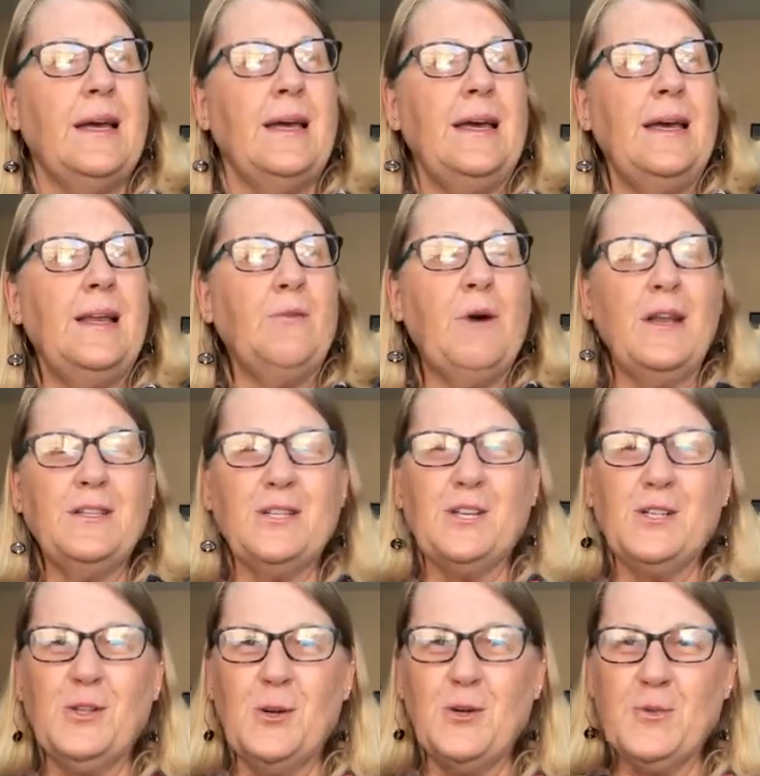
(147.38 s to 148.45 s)
And I wanted to
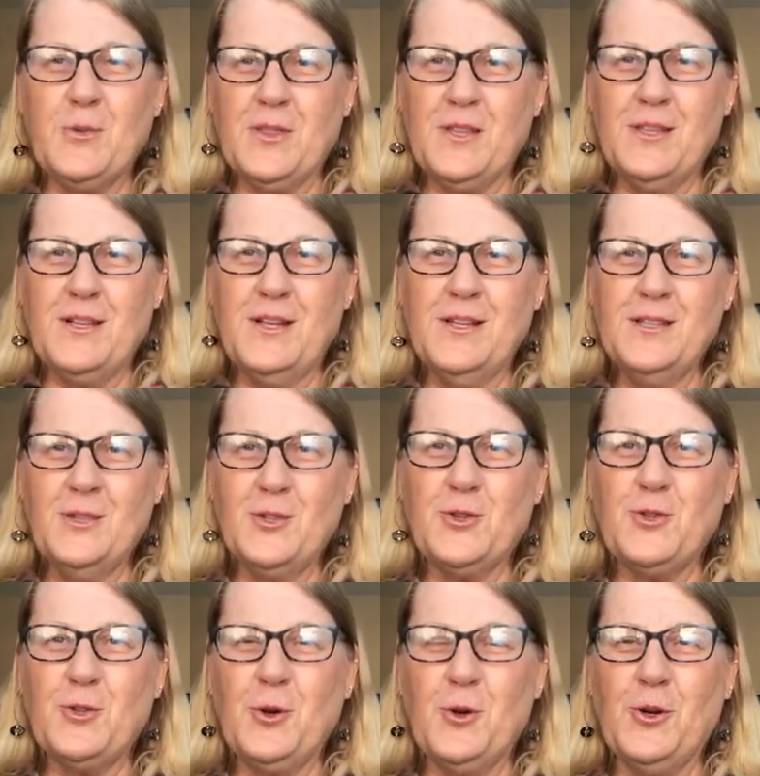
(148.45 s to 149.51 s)
close with a little
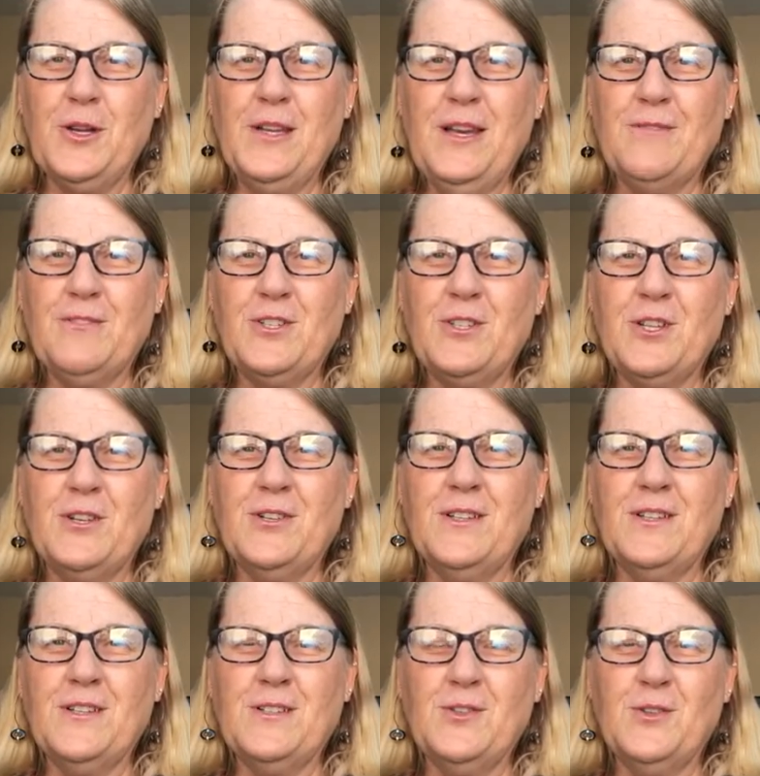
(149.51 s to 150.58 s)
story. I've shared
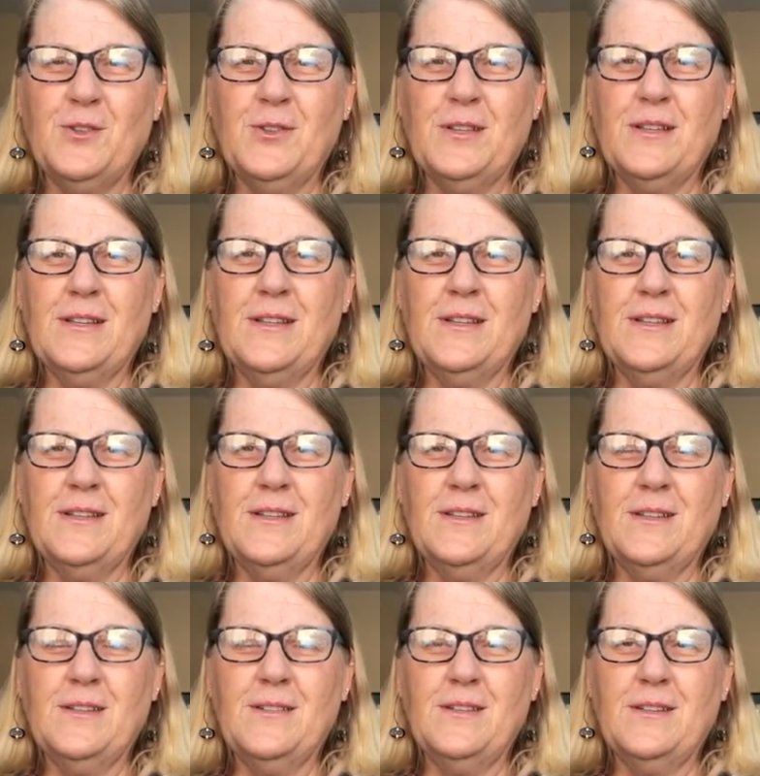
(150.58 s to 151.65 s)
it certainly
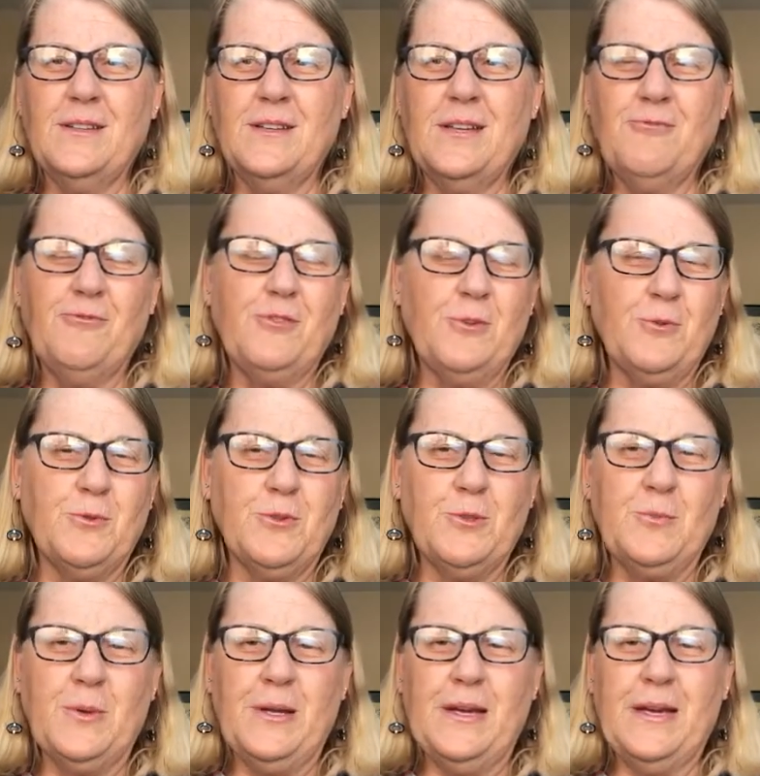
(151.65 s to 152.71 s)
in at funerals
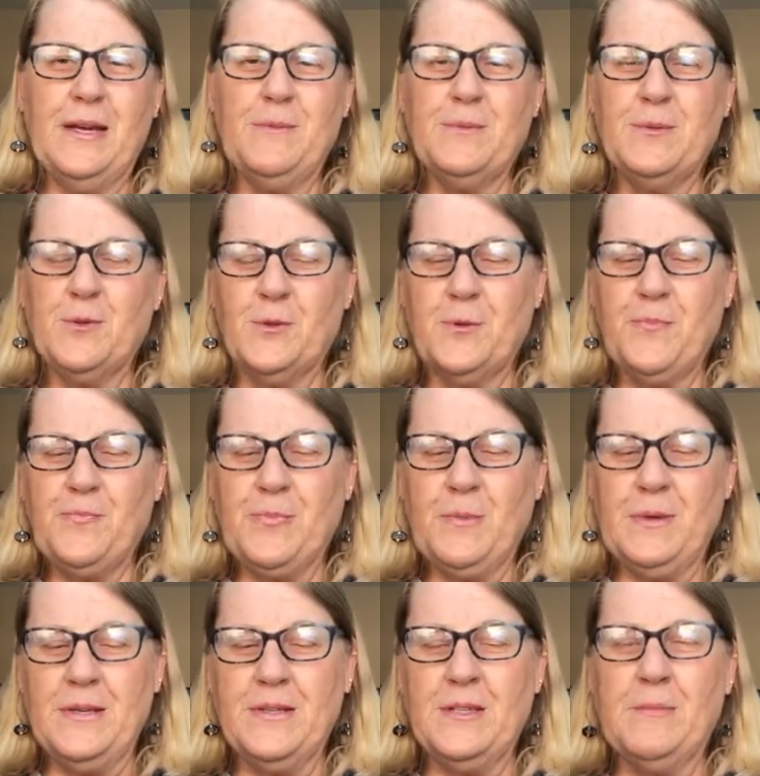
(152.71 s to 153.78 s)
perhaps or
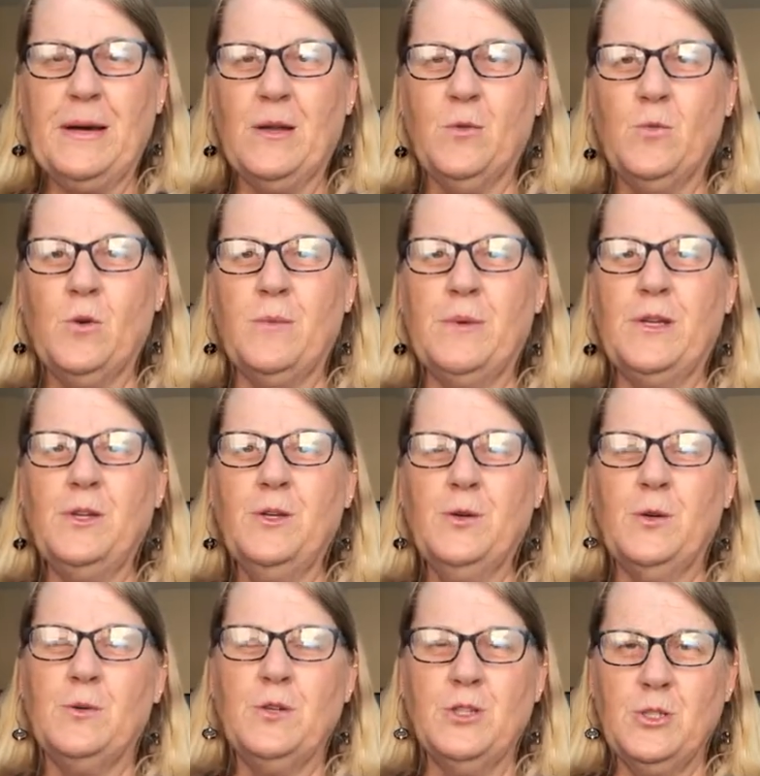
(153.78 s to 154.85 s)
but it's about a woman
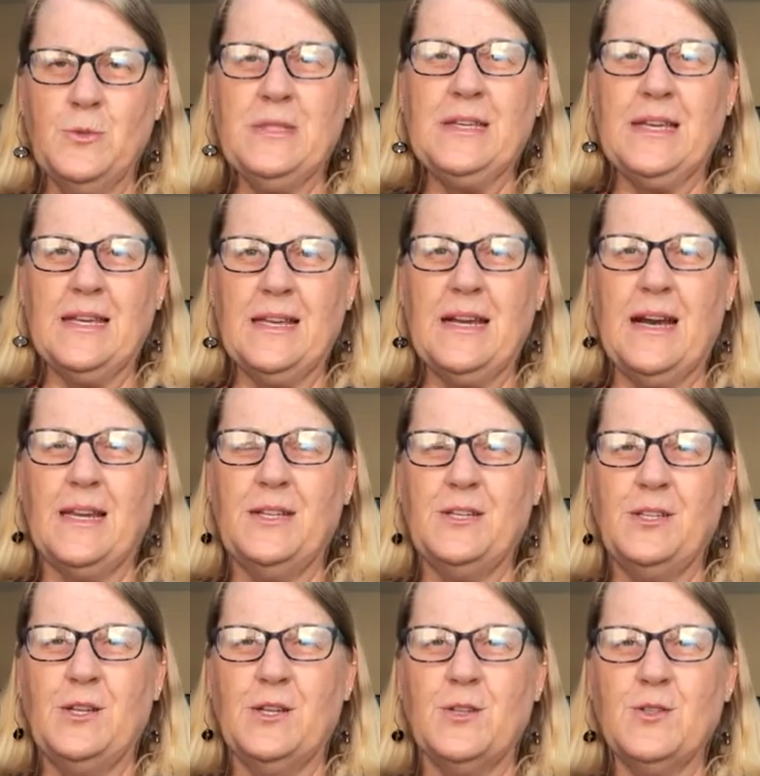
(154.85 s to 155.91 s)
who she was getting on in
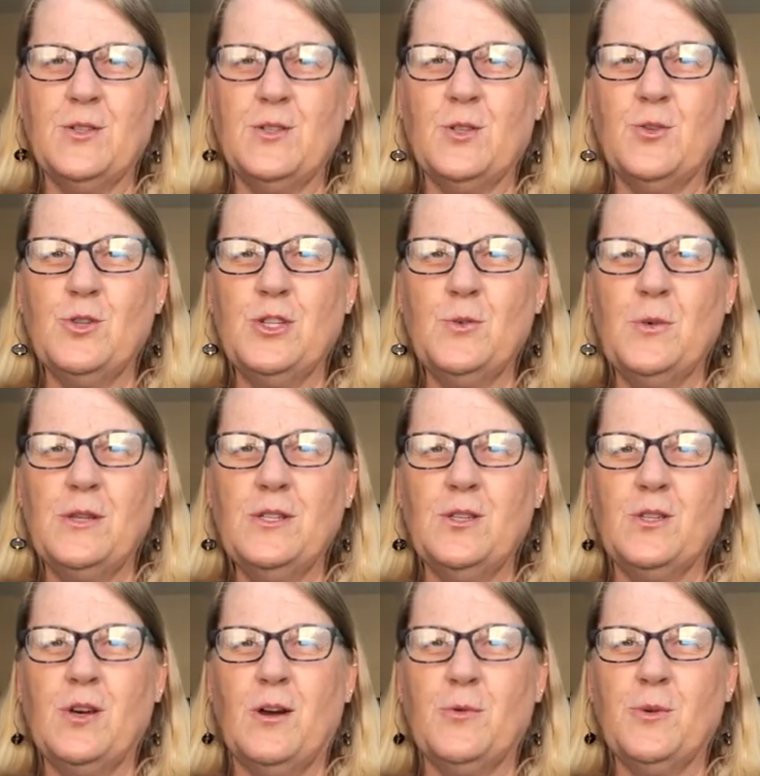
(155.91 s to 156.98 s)
years and so she went to
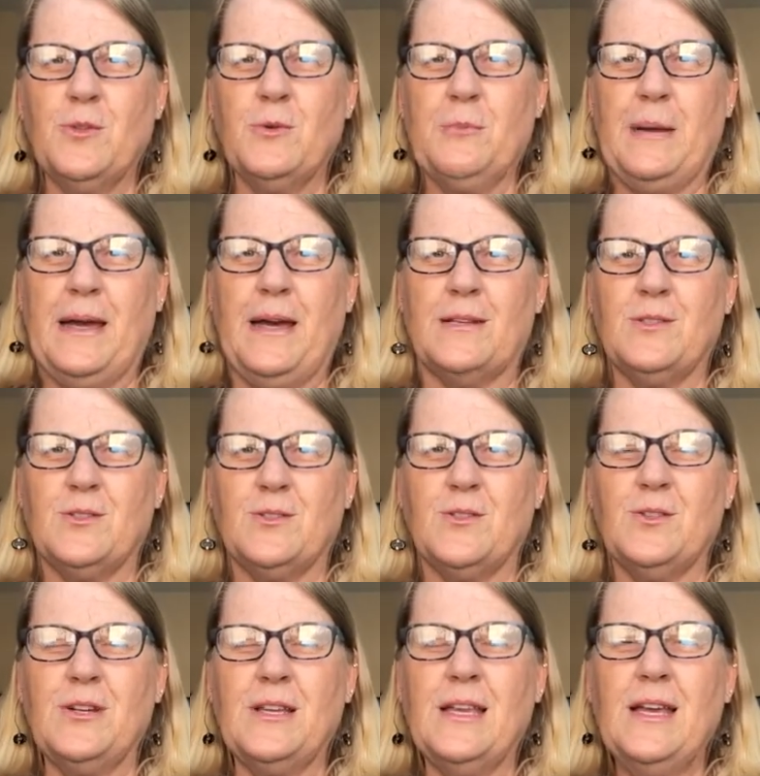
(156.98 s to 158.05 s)
talk with her
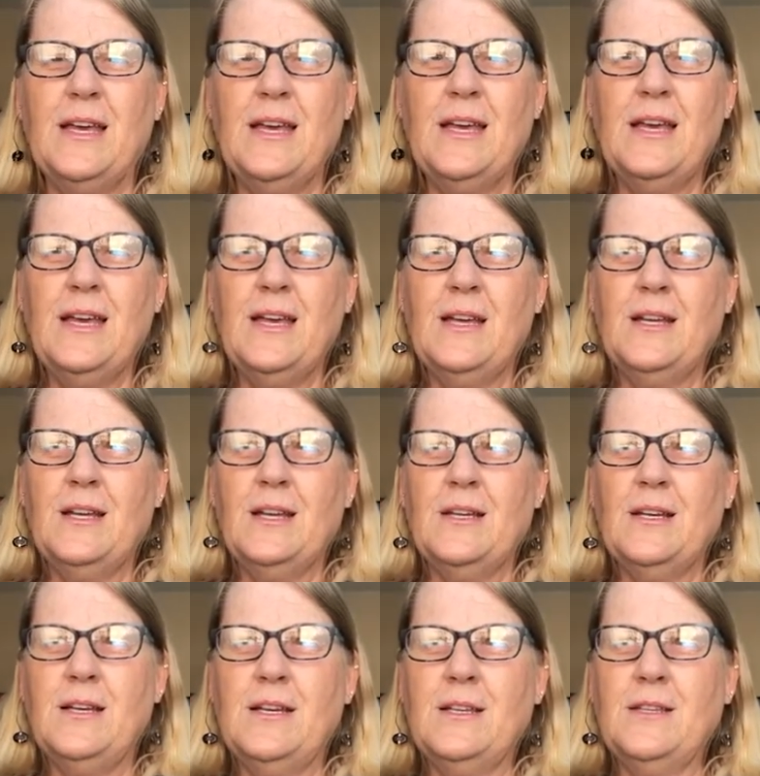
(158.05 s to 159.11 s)
pastor and
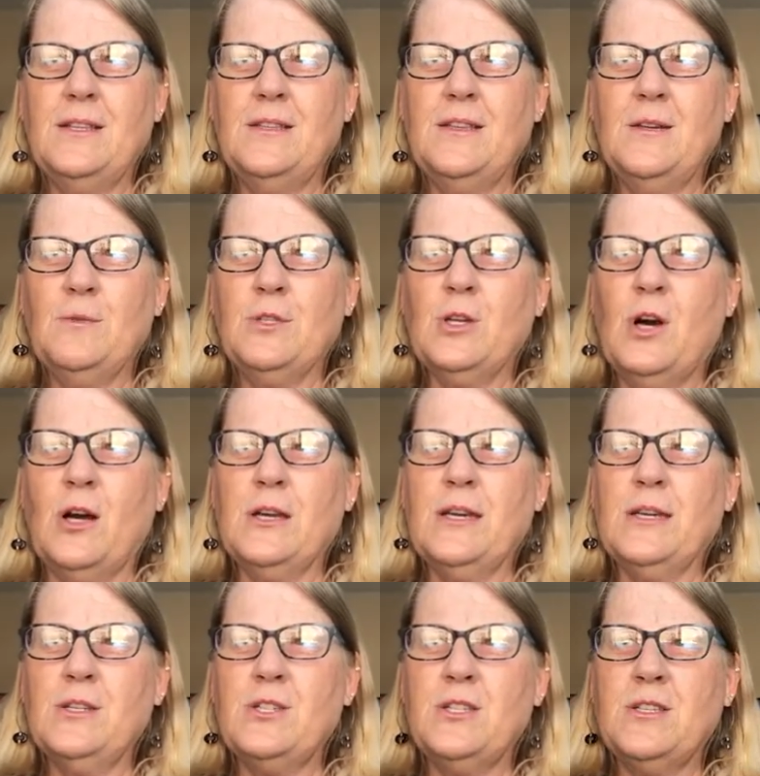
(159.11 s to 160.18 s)
and they were
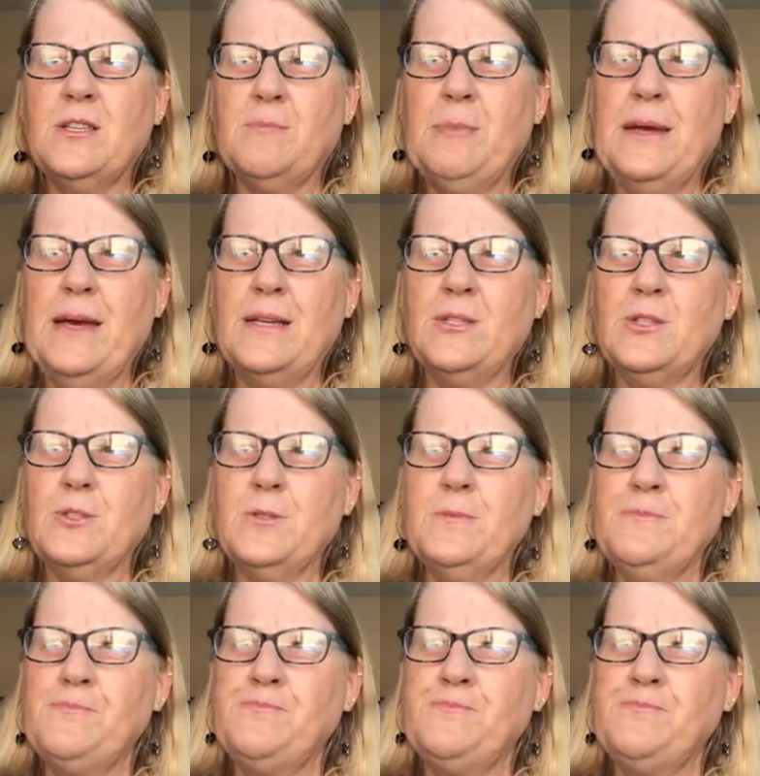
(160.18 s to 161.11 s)
talking and she said pastor